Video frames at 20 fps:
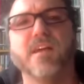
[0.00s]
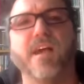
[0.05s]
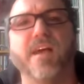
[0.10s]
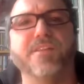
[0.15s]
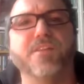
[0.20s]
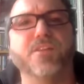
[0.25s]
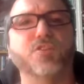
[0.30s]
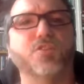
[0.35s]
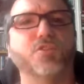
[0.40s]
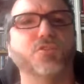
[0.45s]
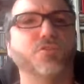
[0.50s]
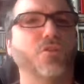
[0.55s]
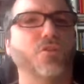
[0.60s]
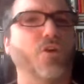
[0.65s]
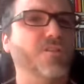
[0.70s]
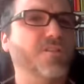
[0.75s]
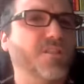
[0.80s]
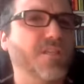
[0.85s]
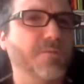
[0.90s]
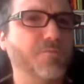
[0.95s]
And the
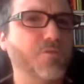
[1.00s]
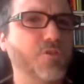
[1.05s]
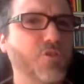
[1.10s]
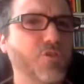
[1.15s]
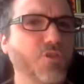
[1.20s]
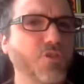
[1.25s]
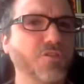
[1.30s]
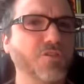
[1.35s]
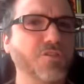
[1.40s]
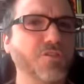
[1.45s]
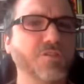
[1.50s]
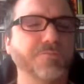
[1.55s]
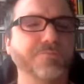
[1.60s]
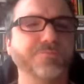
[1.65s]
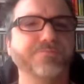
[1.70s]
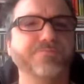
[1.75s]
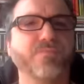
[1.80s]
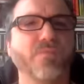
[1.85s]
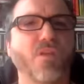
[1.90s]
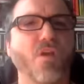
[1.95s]
concept should
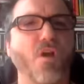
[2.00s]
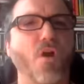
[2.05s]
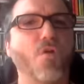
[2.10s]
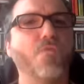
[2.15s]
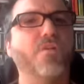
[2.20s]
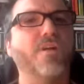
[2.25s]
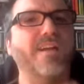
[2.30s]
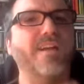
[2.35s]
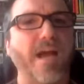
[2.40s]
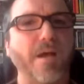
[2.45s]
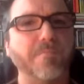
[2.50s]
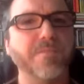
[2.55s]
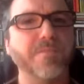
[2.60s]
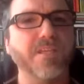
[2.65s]
overcome